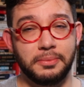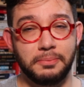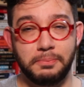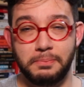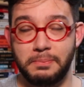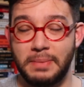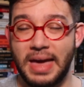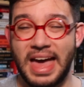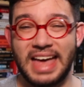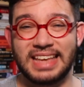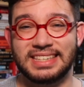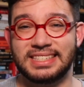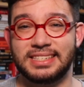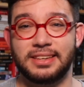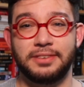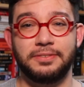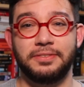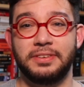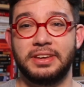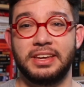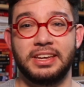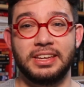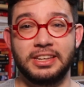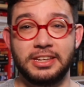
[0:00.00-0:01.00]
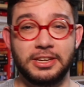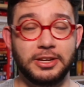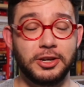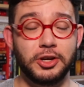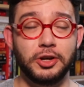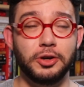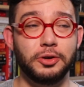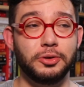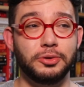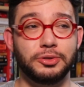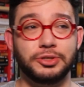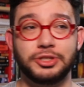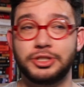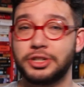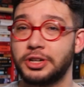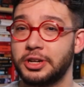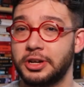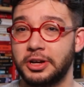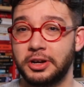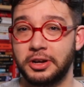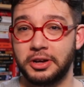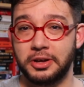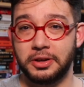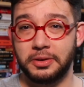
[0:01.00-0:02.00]
massive, huge
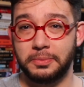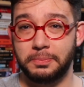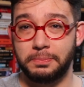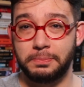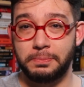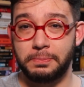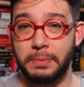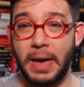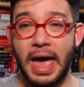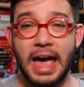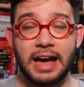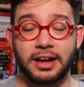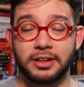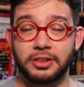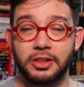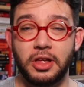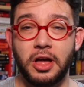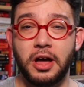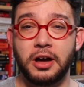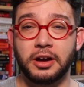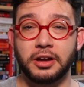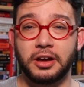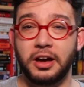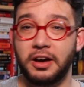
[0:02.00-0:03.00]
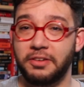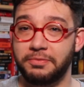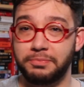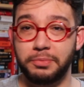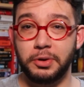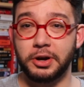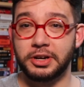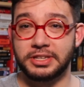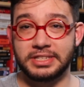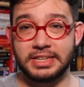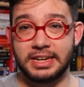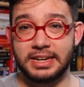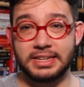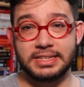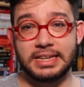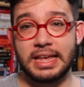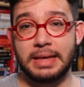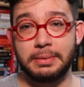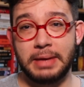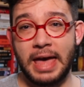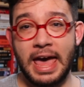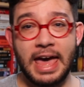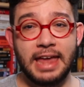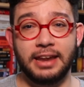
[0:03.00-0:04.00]
backlog of books in his
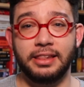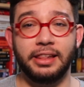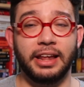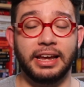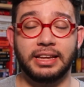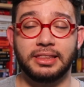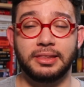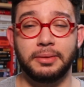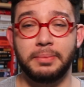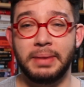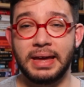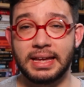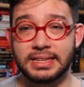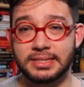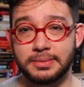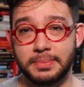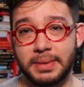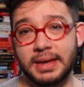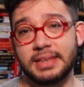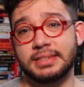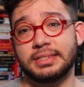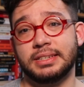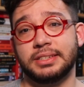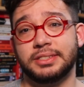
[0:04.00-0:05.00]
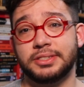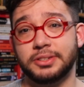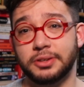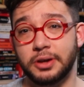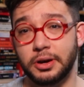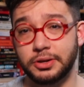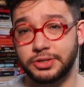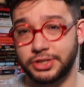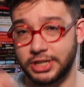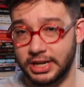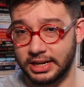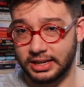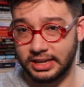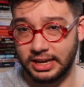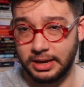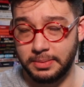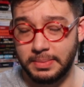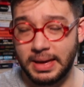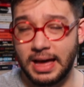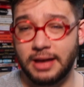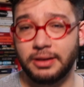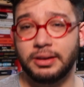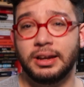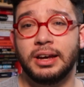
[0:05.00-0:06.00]
head. Like, the man's amazing. So go check
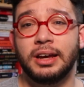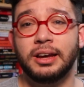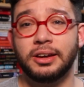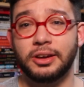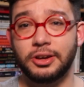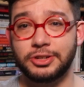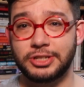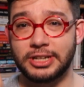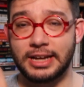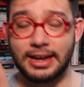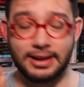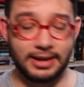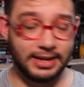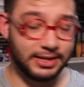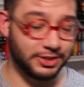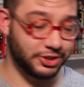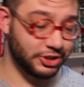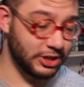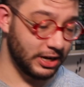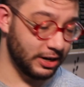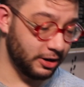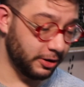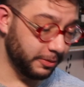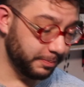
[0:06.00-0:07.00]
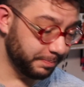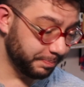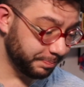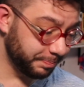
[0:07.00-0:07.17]
him out. Go check out his channel.